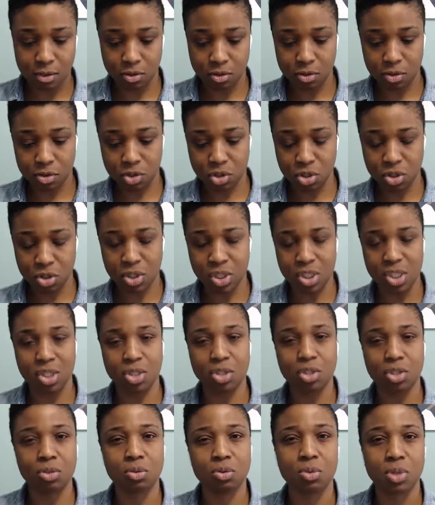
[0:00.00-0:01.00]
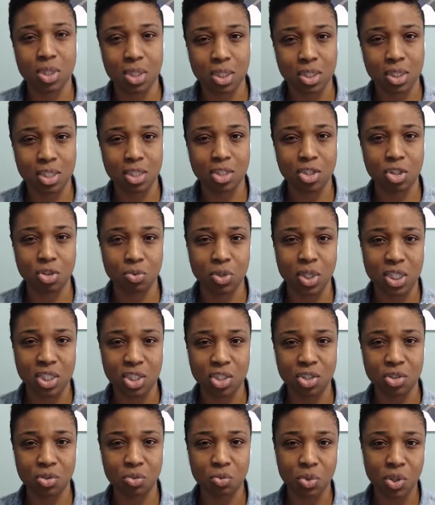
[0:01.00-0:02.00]
to deal with the
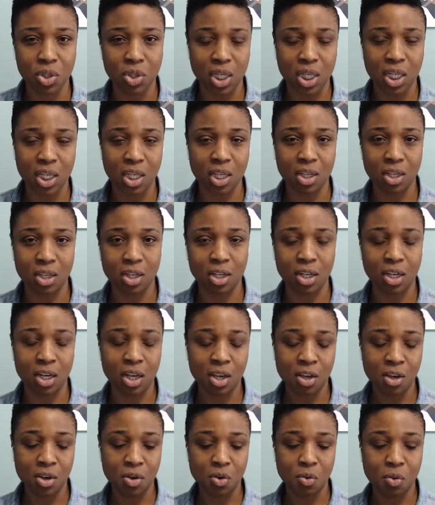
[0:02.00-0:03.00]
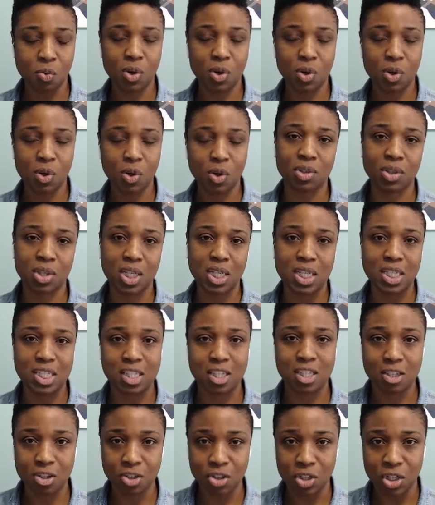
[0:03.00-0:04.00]
situation we're in, one of the things
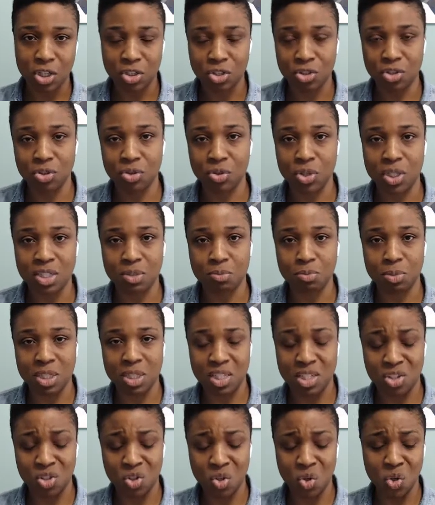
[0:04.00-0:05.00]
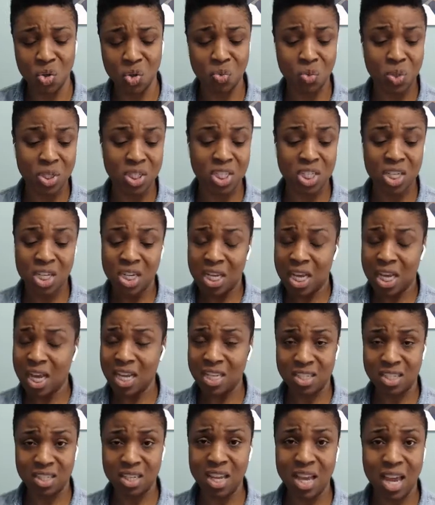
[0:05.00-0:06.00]
that you need to do as a business owner, which
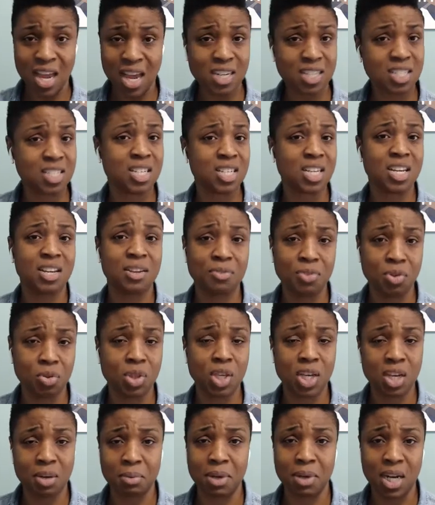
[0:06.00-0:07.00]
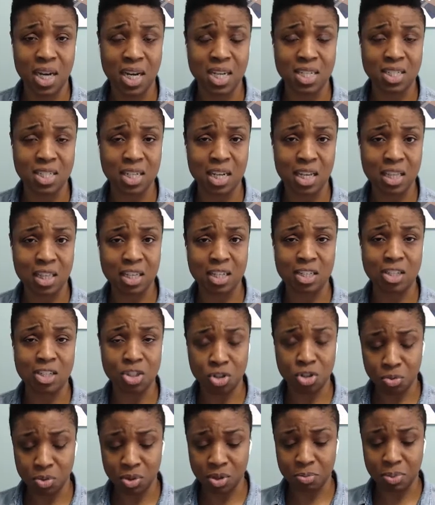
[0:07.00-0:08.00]
actually, if you think about it, has nothing to
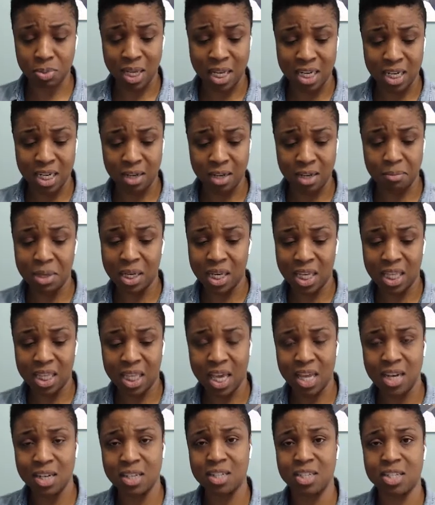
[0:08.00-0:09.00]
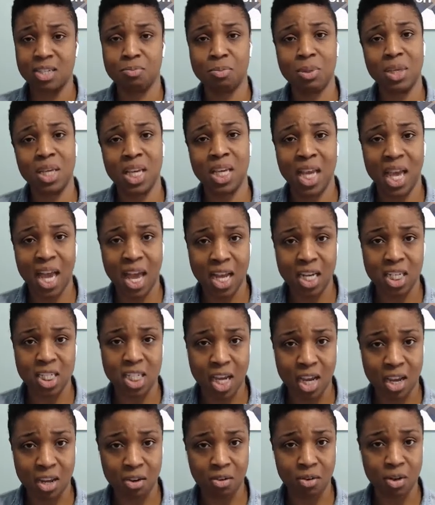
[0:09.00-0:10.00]
do with the pandemic, and that is being
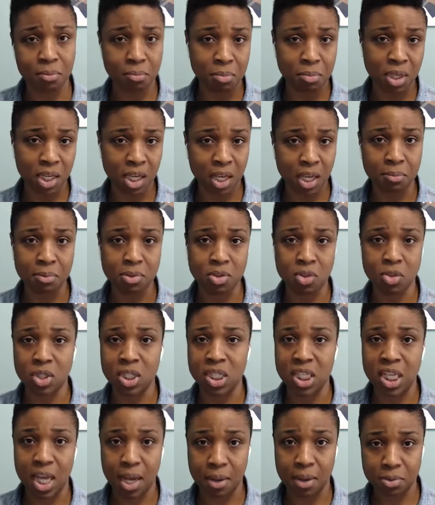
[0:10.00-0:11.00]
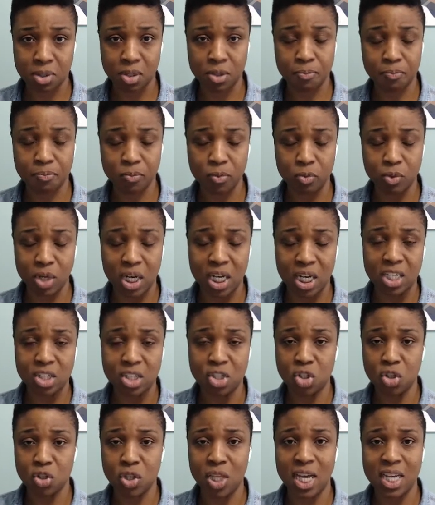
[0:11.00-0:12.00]
agile and being able to adapt, right?
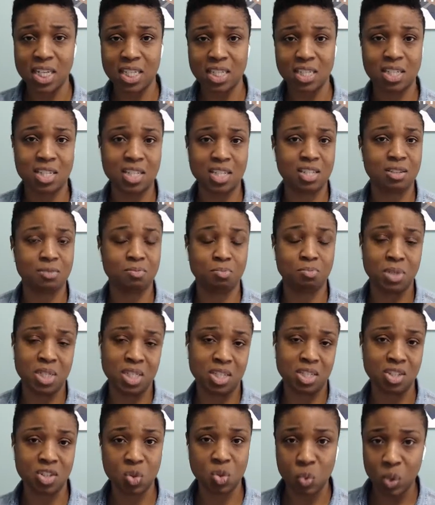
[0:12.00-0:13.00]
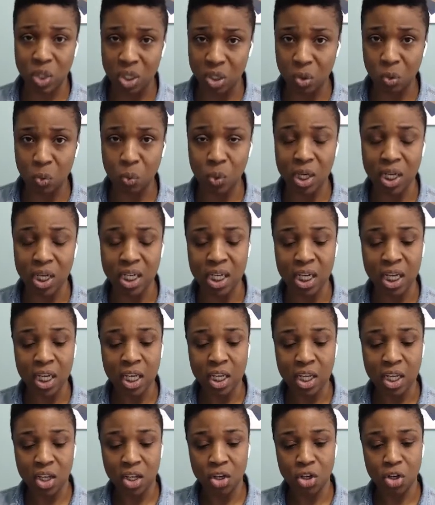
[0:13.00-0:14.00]
So that's just business 101,
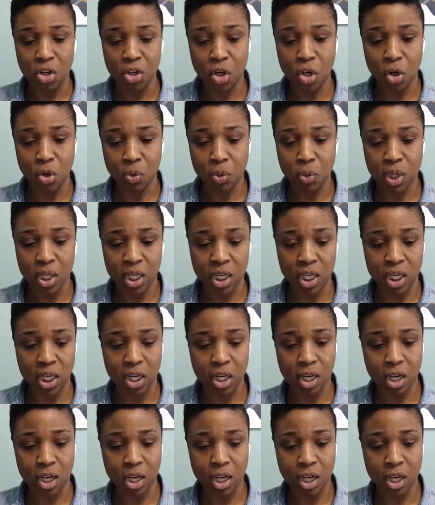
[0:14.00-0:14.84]
knowing,